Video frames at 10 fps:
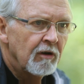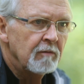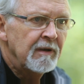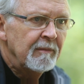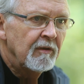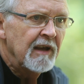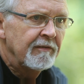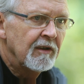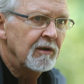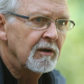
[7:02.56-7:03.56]
and certain people
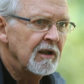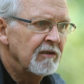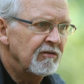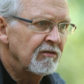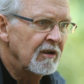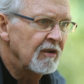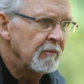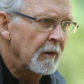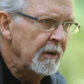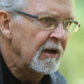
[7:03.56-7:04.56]
have to do it.
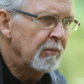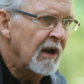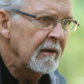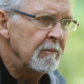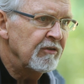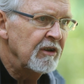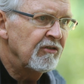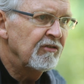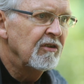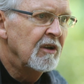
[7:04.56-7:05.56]
It's been a problem
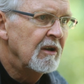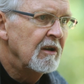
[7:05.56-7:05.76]
since